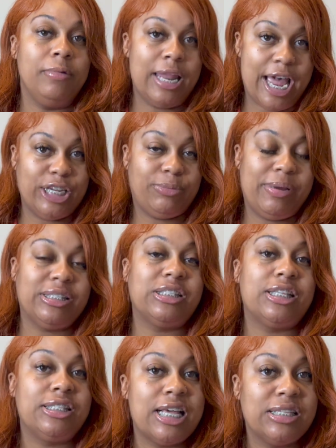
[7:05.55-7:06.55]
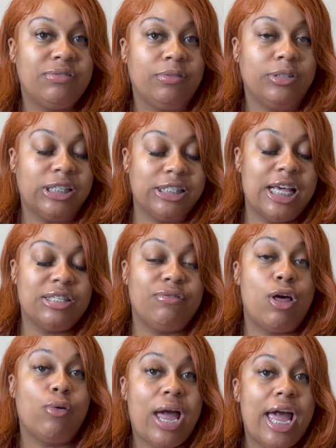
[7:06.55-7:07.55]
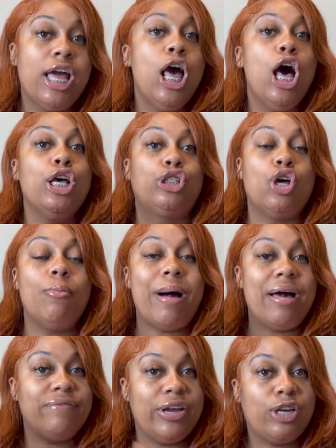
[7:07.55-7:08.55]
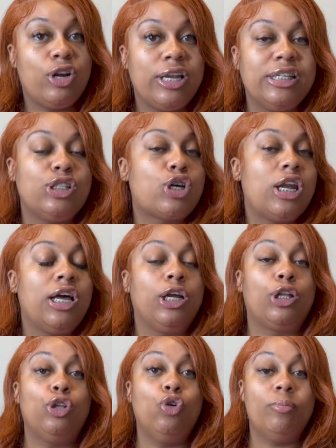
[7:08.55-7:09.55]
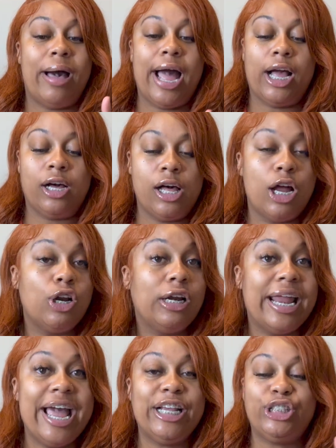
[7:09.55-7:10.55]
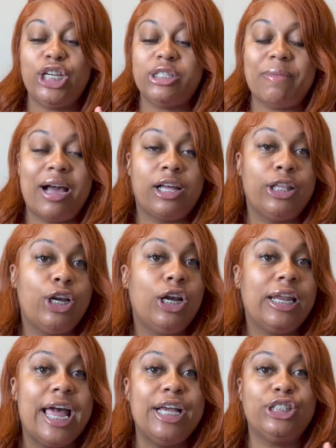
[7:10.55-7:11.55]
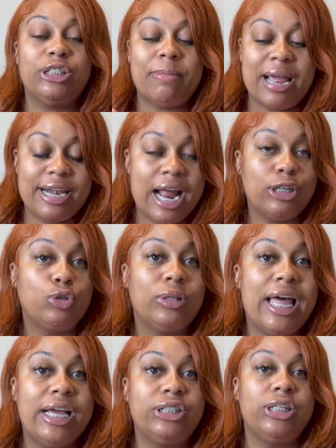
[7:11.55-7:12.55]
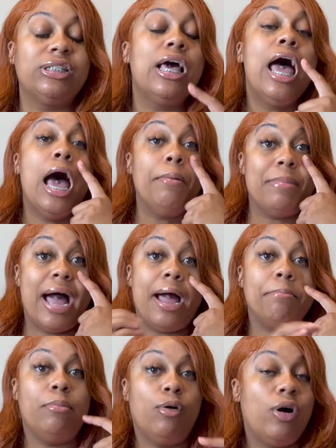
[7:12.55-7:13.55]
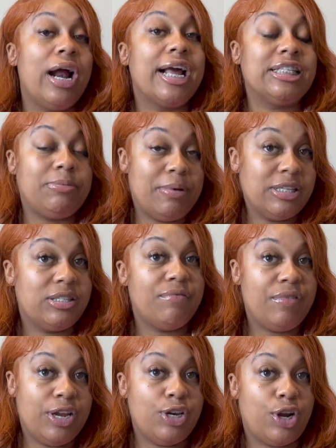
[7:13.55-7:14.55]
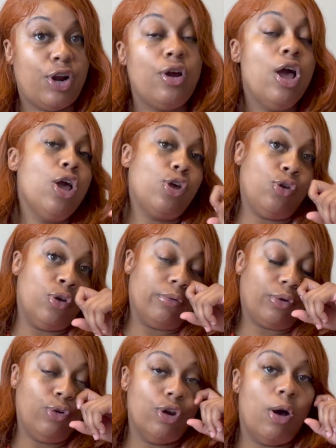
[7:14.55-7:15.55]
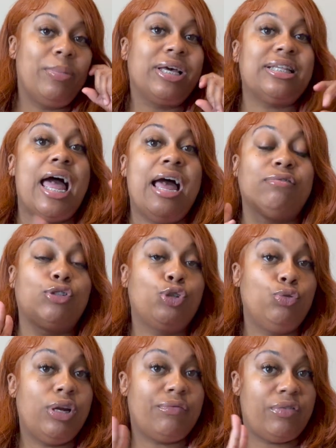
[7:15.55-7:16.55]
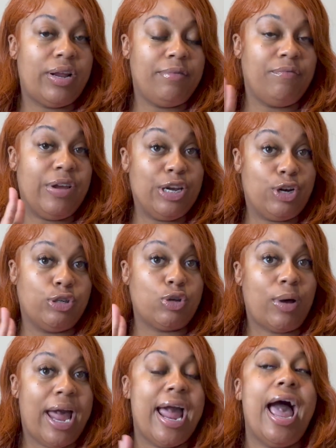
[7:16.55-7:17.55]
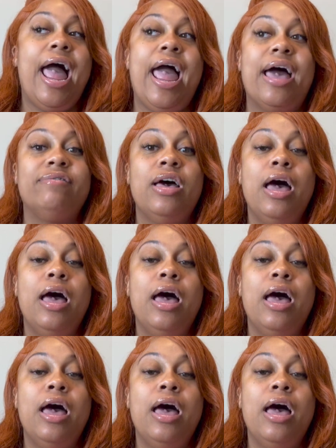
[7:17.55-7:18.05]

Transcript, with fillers: lash business successful, successfully, okay? So my vendor list is going to include my color lashes, my glitter lashes, my natural lashes, my more expensive vendor, you, know, because I have two different vendors, okay? I have